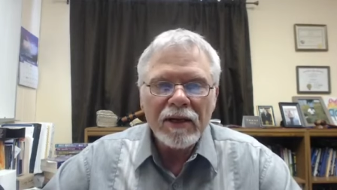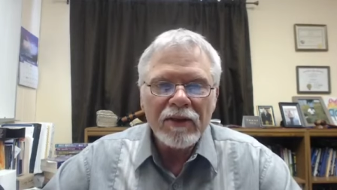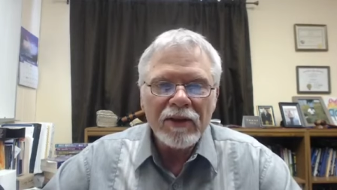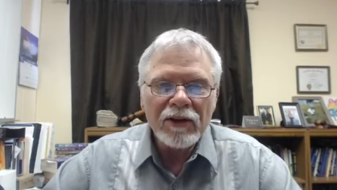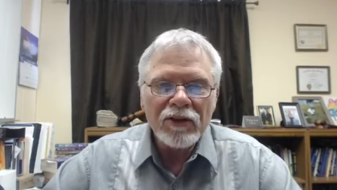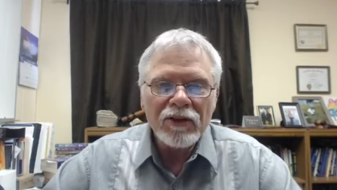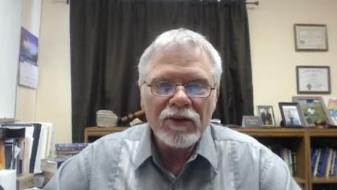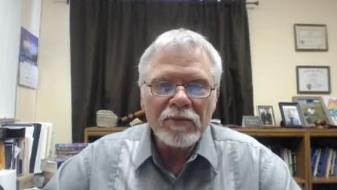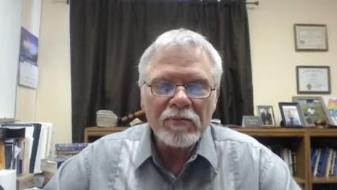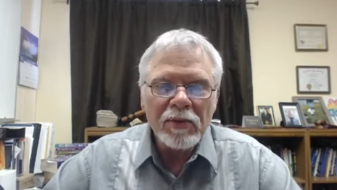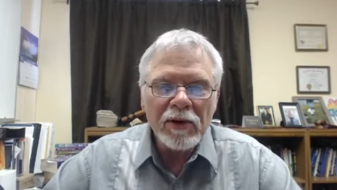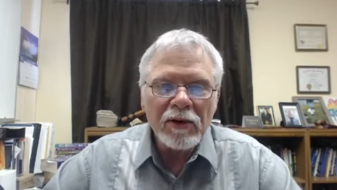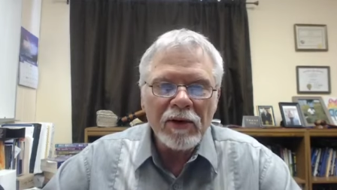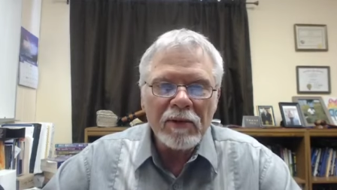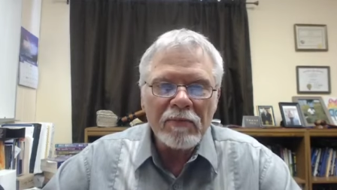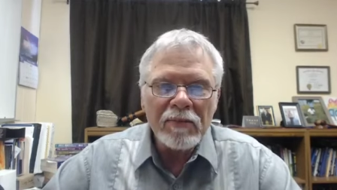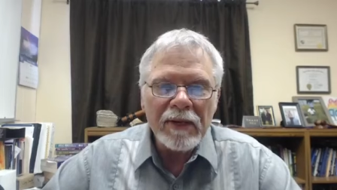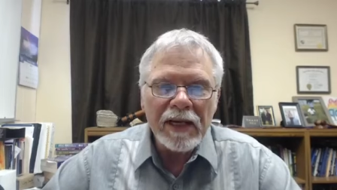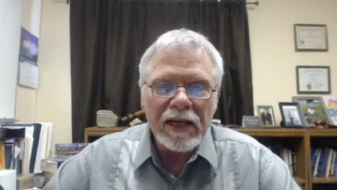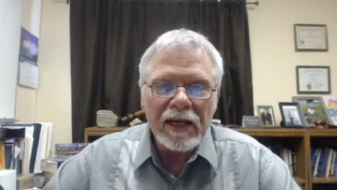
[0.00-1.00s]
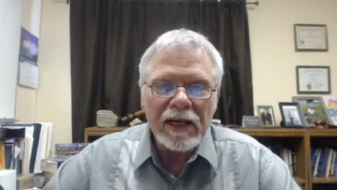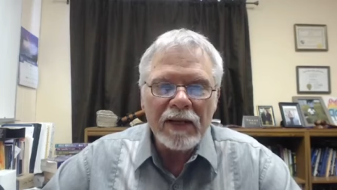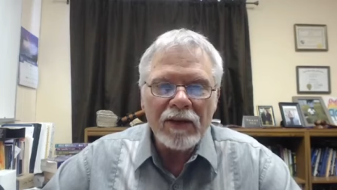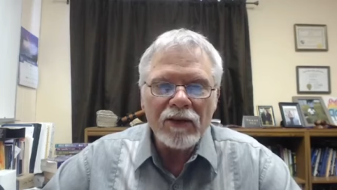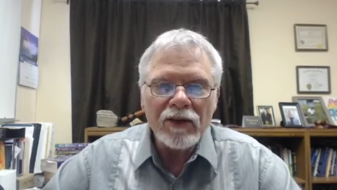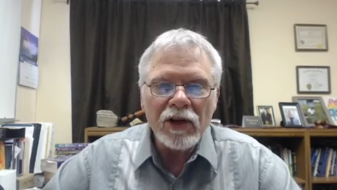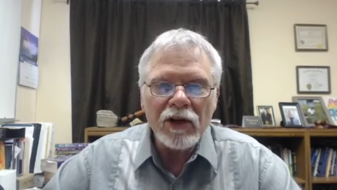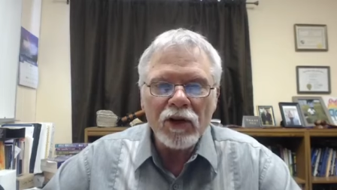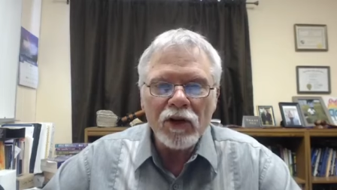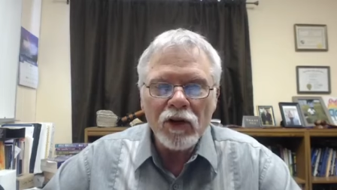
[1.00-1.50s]
The spirit meaning
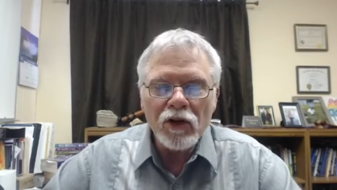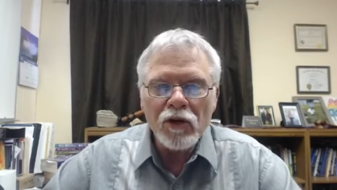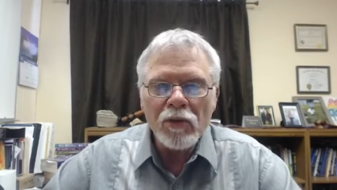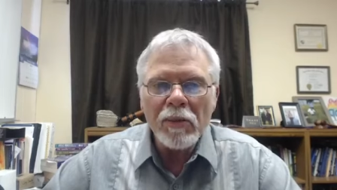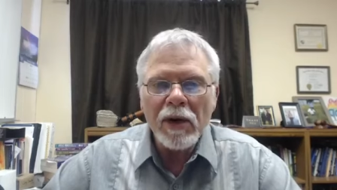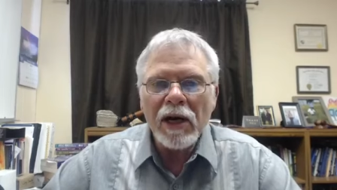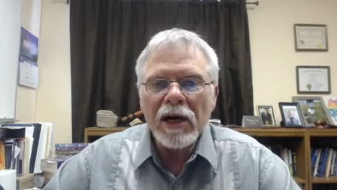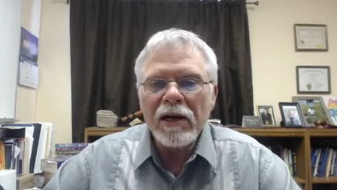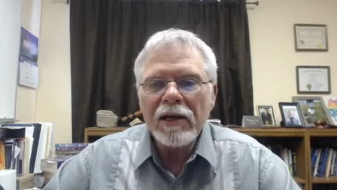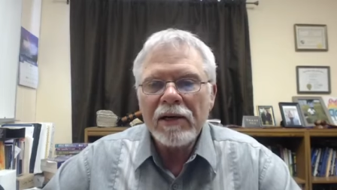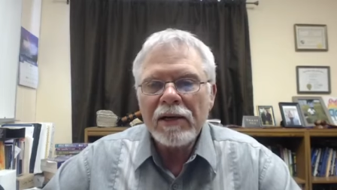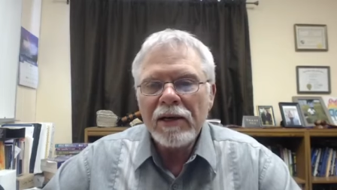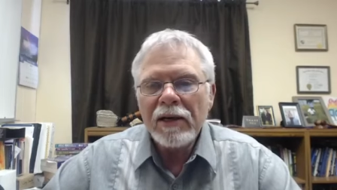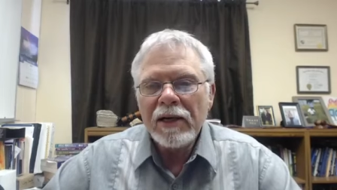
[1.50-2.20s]
the pneuma.